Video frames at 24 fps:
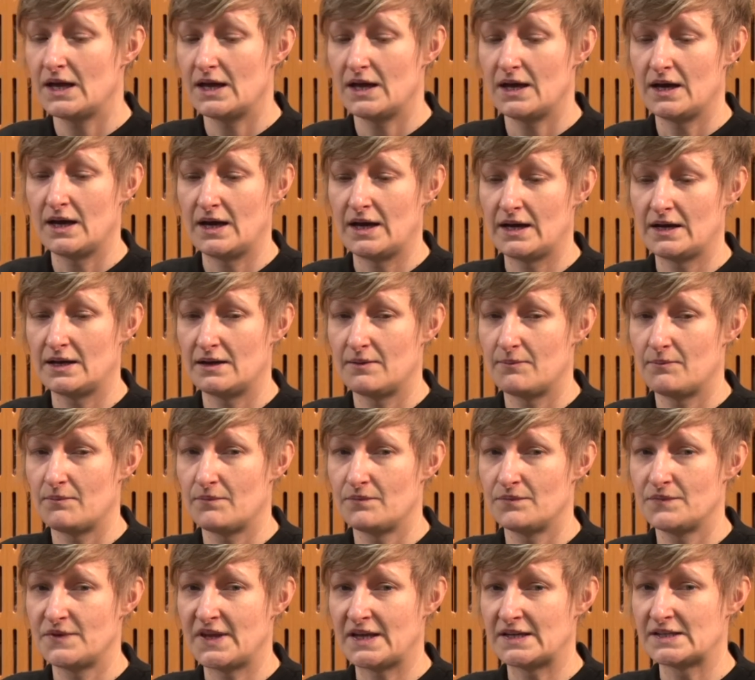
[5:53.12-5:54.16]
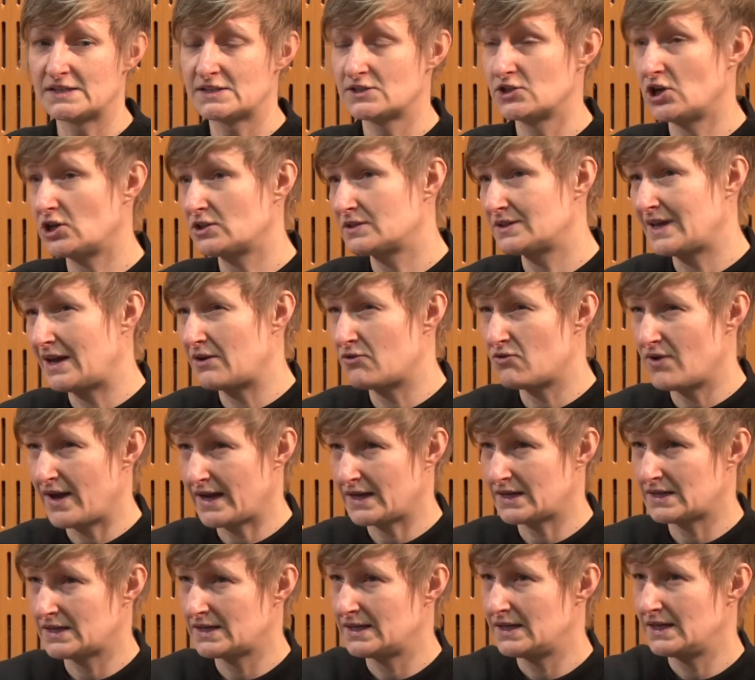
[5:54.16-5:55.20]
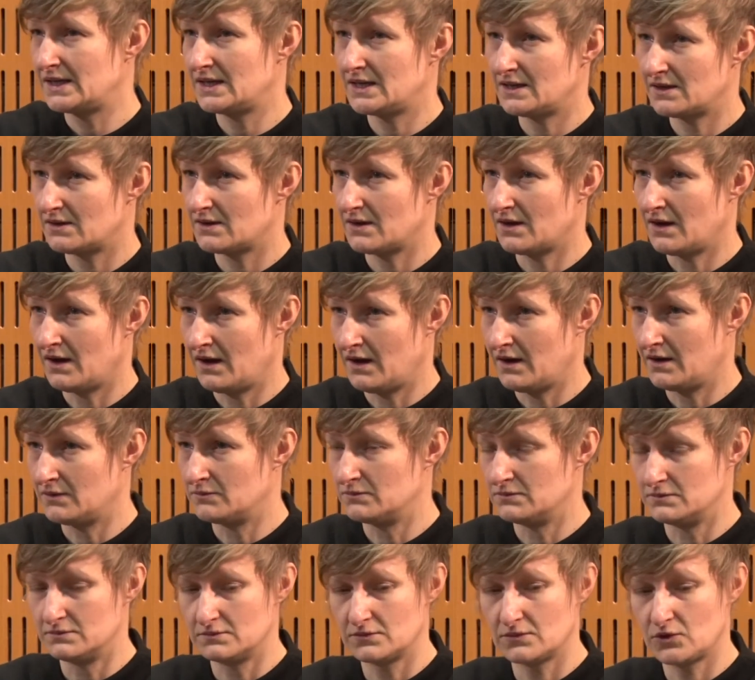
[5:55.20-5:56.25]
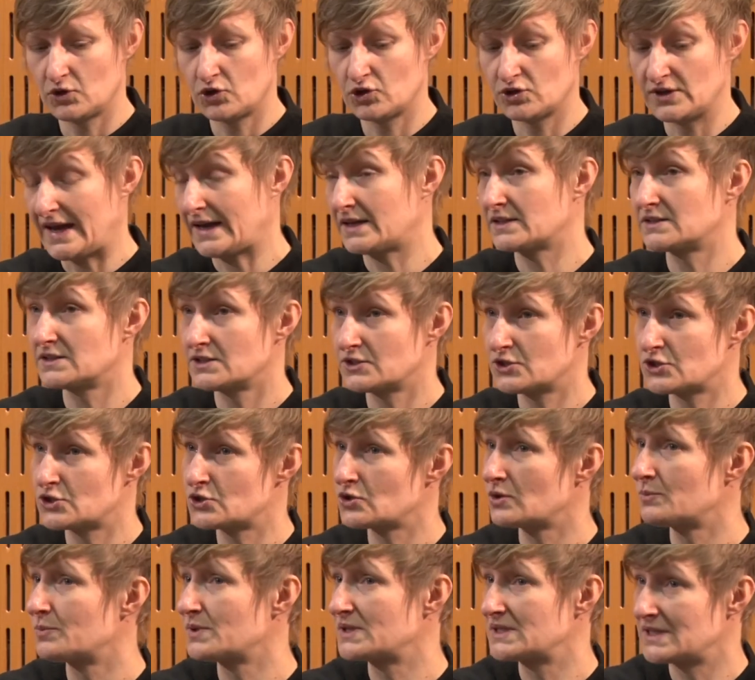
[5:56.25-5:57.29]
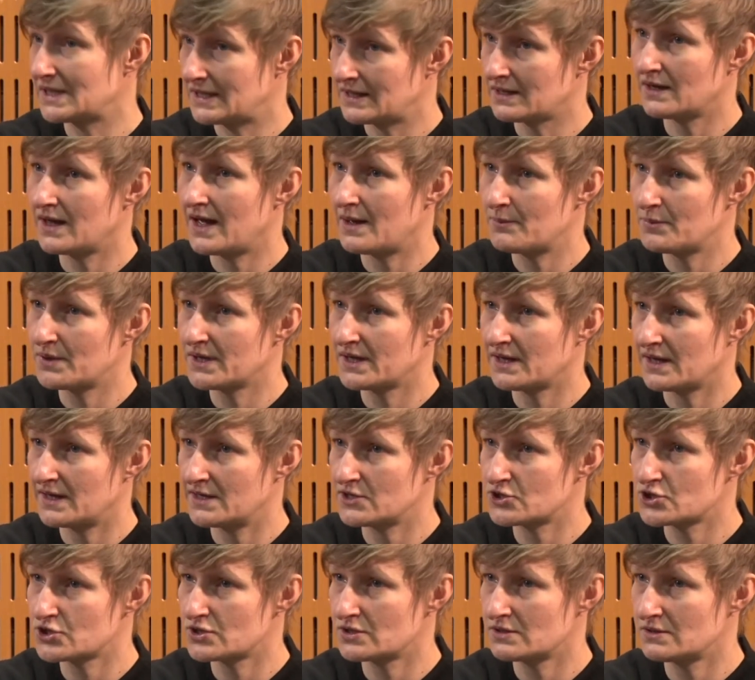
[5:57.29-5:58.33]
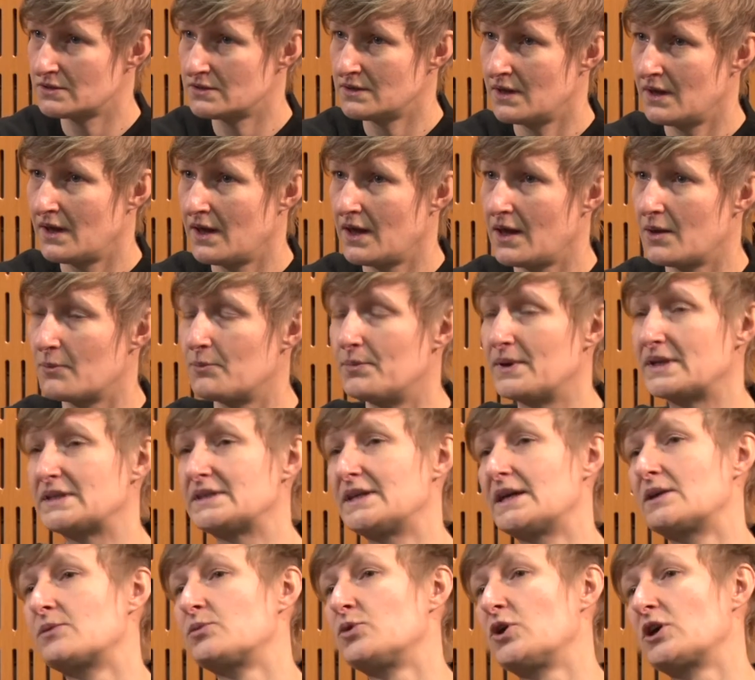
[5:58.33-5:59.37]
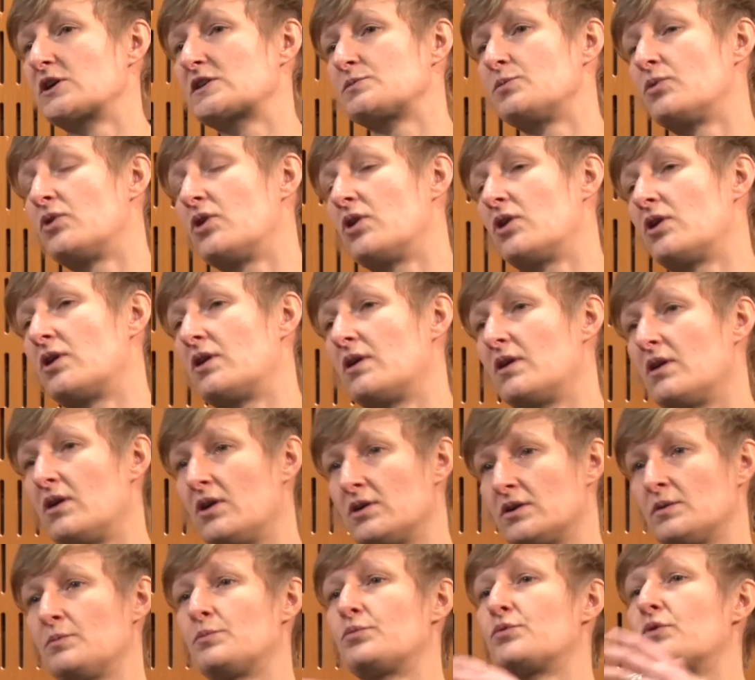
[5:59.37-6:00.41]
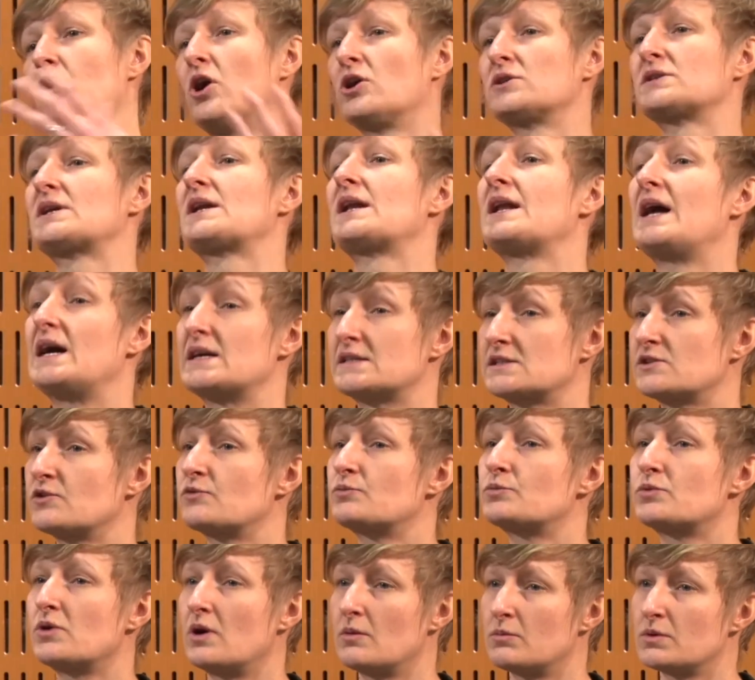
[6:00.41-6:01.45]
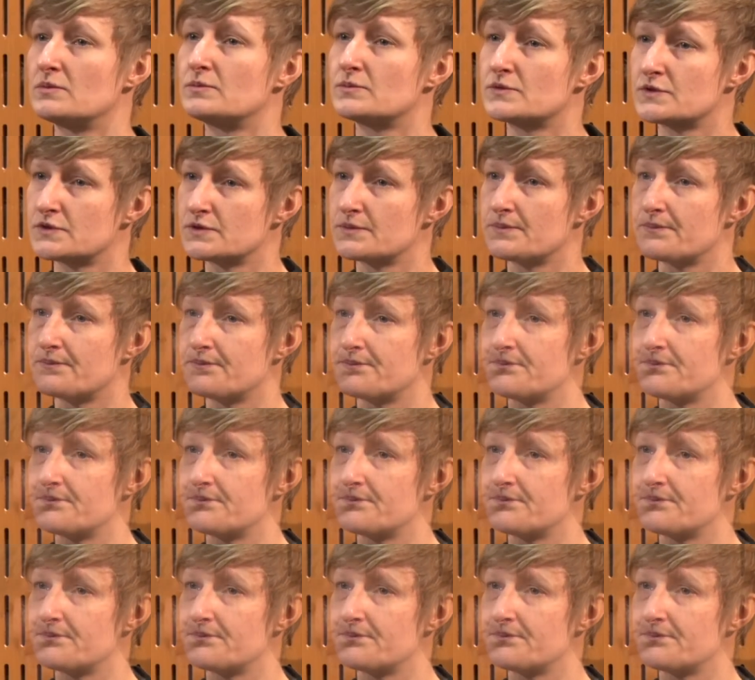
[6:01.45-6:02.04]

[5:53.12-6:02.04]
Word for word: uh, that is not directly um, connected to a particular application, but that works more on a broad class of problems.